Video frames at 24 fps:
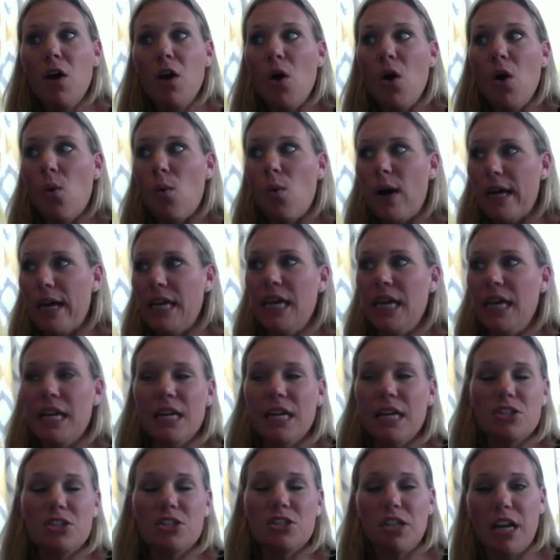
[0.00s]
why can't I
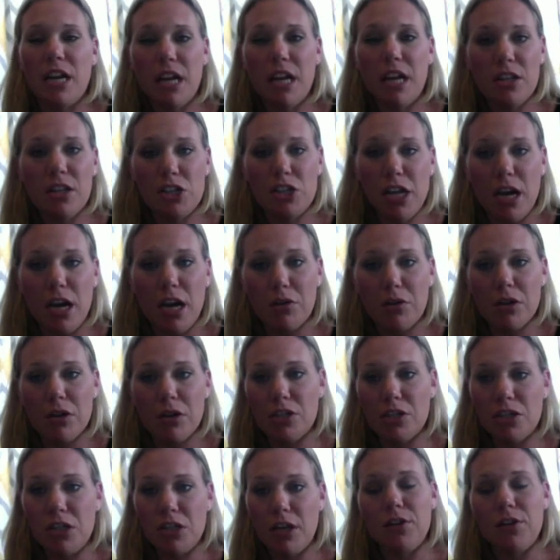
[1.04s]
just get out of the shower and
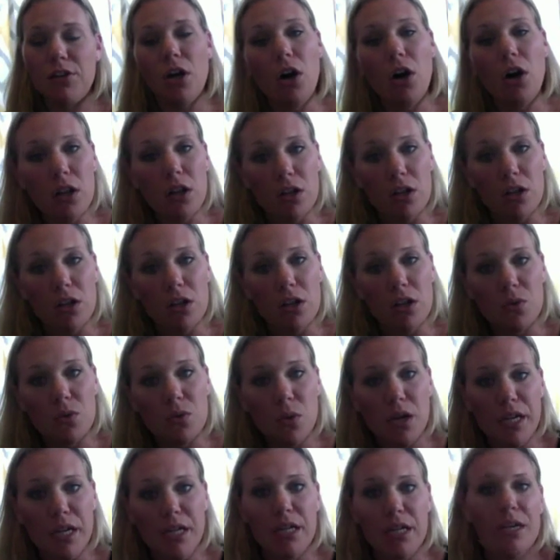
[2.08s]
just have an
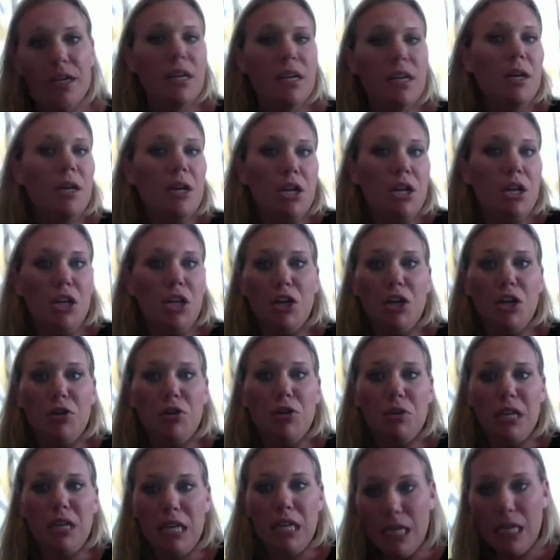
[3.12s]
all-in-one
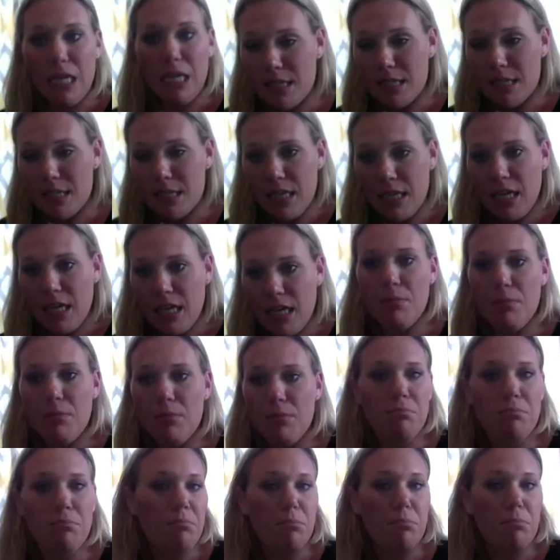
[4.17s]
easy
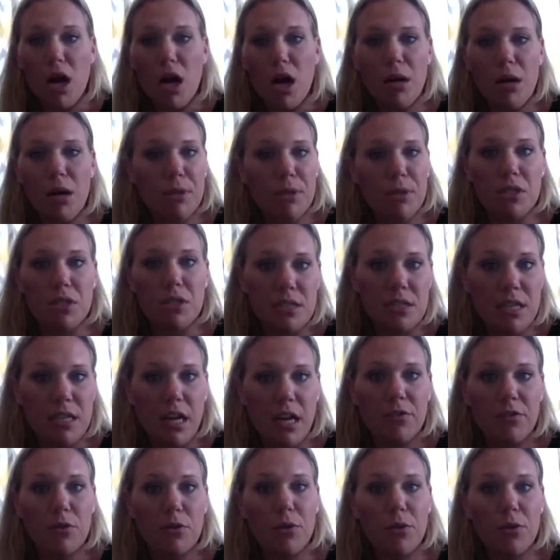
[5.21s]
bra built
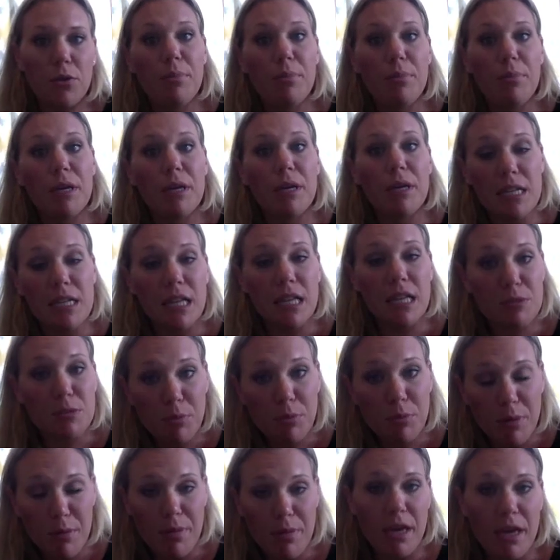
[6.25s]
inside of a robe, because I like to put
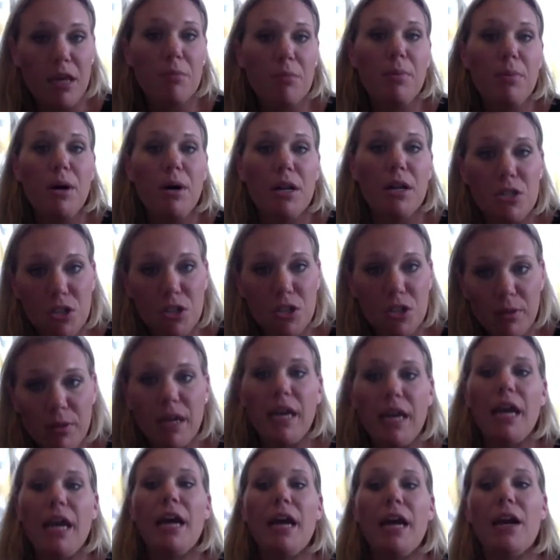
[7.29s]
my makeup on and do my
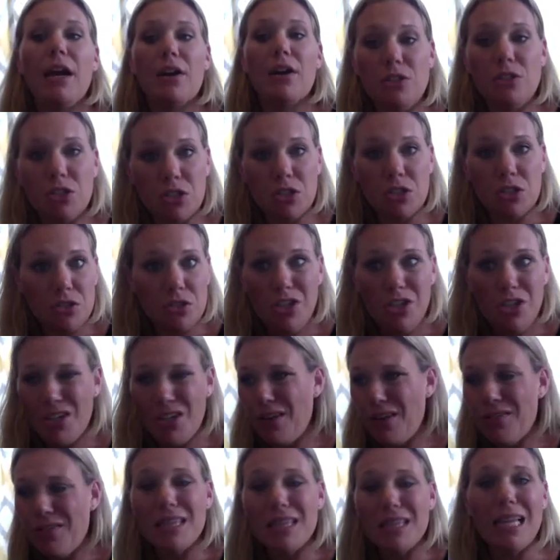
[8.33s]
hair and just
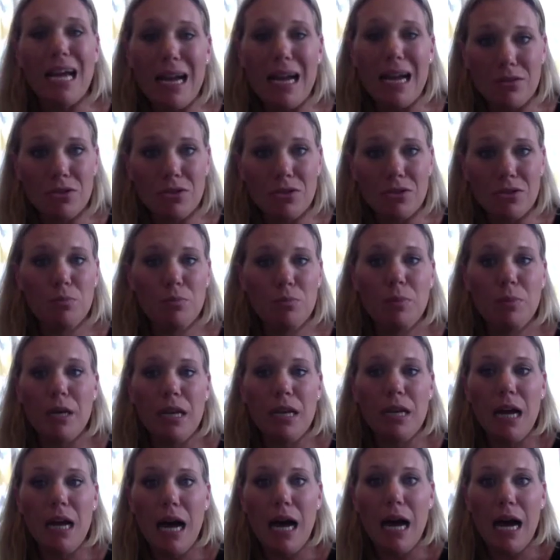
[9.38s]
even lounge. But
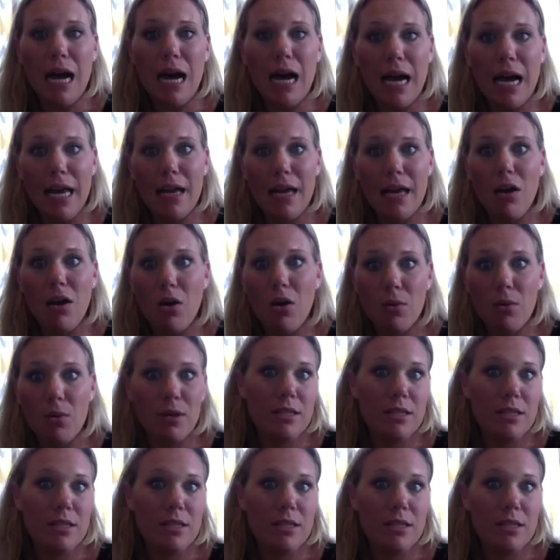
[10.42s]
I always